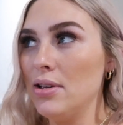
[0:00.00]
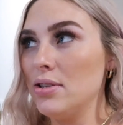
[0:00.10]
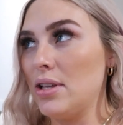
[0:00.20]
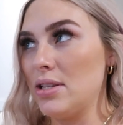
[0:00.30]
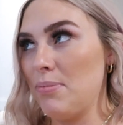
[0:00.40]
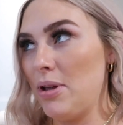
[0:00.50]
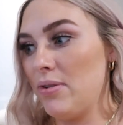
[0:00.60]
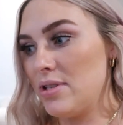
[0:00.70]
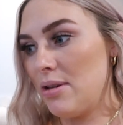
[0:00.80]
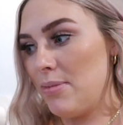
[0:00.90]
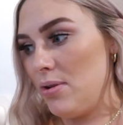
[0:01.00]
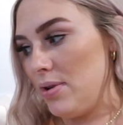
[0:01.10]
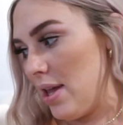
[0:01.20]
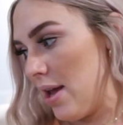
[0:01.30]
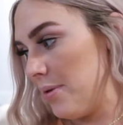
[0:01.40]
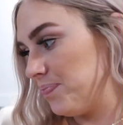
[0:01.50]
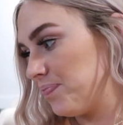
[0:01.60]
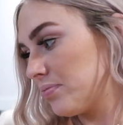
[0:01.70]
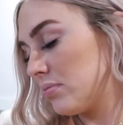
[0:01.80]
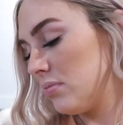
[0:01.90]
So that's the main reason I've been doing that.
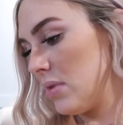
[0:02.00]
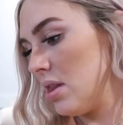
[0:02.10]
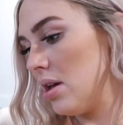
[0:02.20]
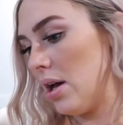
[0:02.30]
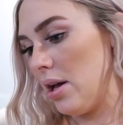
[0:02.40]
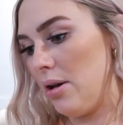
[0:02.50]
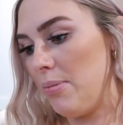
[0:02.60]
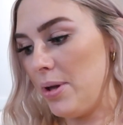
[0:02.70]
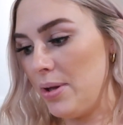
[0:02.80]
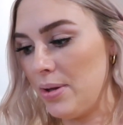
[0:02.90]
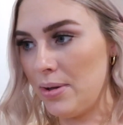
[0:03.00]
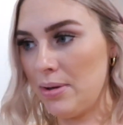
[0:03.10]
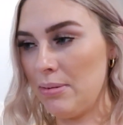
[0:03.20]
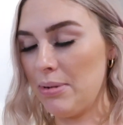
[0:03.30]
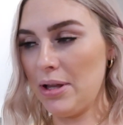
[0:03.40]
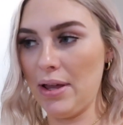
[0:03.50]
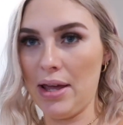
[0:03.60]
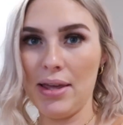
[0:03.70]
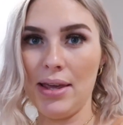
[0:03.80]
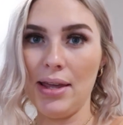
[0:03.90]
Um, but
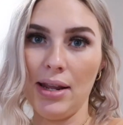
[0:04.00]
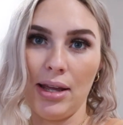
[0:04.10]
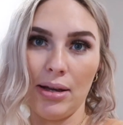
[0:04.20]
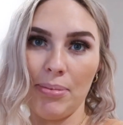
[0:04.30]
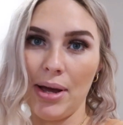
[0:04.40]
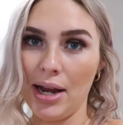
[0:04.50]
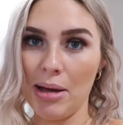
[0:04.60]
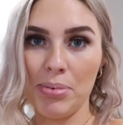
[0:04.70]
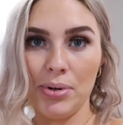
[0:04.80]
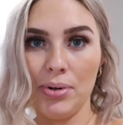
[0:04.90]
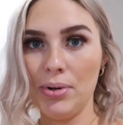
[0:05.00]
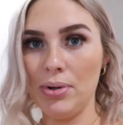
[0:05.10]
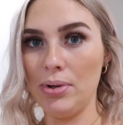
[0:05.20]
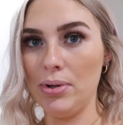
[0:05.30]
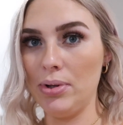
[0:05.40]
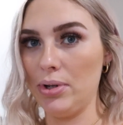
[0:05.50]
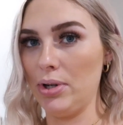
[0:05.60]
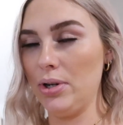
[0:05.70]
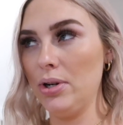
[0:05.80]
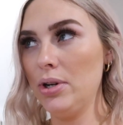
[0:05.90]
like eating a pineapple
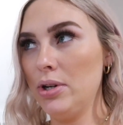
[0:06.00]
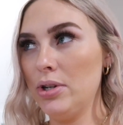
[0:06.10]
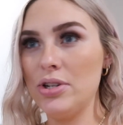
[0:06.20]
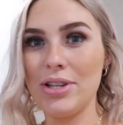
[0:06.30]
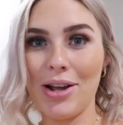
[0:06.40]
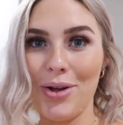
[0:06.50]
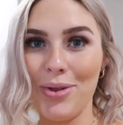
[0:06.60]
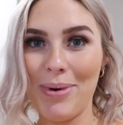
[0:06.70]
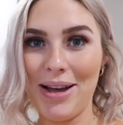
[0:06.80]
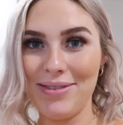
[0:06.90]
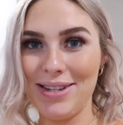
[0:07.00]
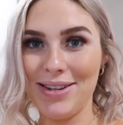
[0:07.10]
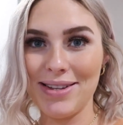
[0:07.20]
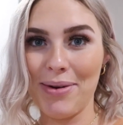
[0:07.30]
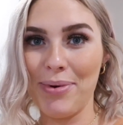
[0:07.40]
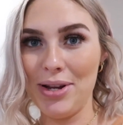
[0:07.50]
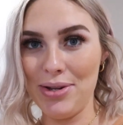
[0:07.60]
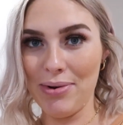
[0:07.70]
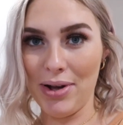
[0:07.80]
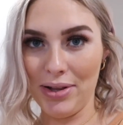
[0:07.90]
or just like all the wise tales, I want to
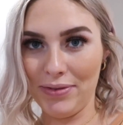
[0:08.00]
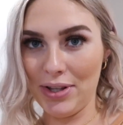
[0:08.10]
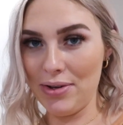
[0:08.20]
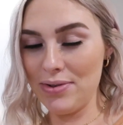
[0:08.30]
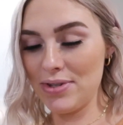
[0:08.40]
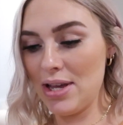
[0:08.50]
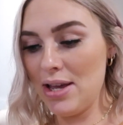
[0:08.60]
do all of those.